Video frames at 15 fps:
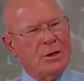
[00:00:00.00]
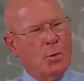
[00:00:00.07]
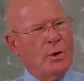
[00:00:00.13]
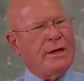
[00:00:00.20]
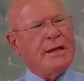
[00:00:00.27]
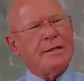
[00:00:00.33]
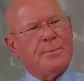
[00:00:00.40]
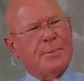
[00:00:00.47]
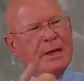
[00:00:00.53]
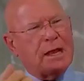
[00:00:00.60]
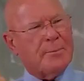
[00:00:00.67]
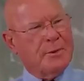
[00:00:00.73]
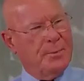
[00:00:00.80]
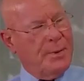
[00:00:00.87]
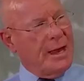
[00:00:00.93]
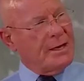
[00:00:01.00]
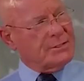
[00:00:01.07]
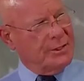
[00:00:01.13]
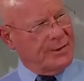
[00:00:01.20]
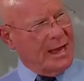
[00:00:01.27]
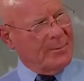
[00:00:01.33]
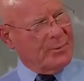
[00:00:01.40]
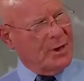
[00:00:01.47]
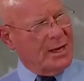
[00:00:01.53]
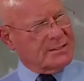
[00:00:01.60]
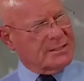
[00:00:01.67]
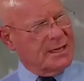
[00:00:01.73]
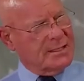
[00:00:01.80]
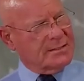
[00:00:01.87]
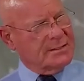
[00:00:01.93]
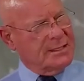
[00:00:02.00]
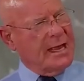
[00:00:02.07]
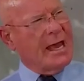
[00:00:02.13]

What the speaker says: We need to pick up the pace on that process.